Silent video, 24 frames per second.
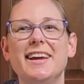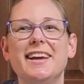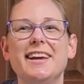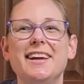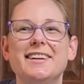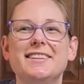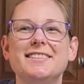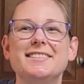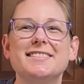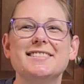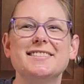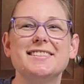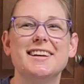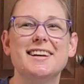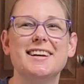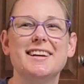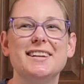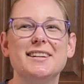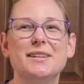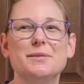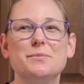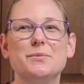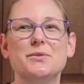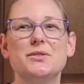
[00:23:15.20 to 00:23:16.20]
and
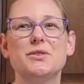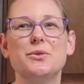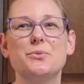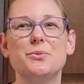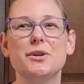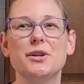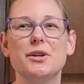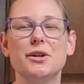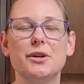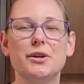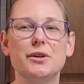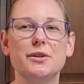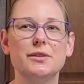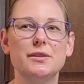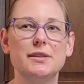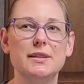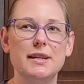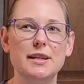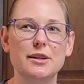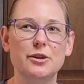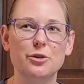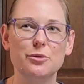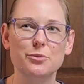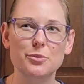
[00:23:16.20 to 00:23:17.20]
so we're gonna
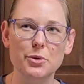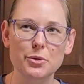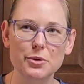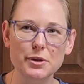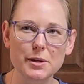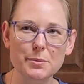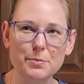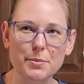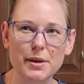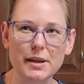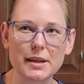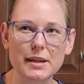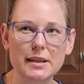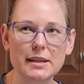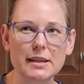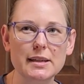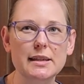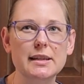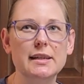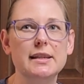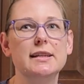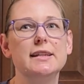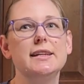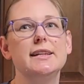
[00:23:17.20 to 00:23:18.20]
need our rolling
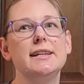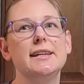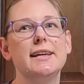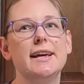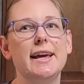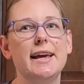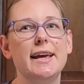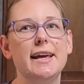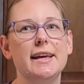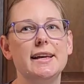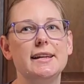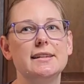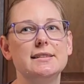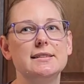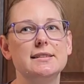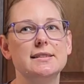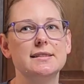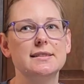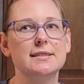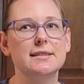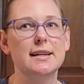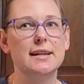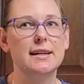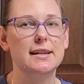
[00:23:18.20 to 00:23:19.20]
pin
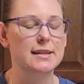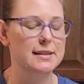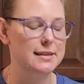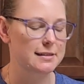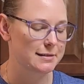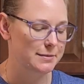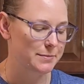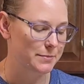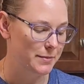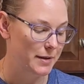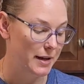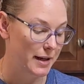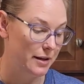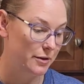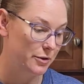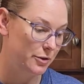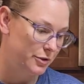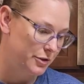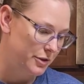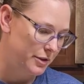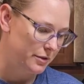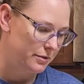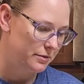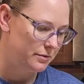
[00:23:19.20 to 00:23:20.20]
and
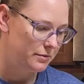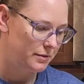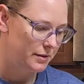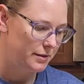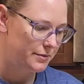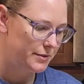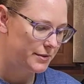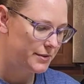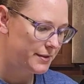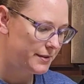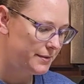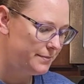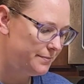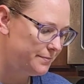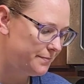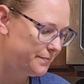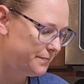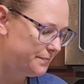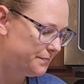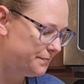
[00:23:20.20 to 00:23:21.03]
our dough, obviously.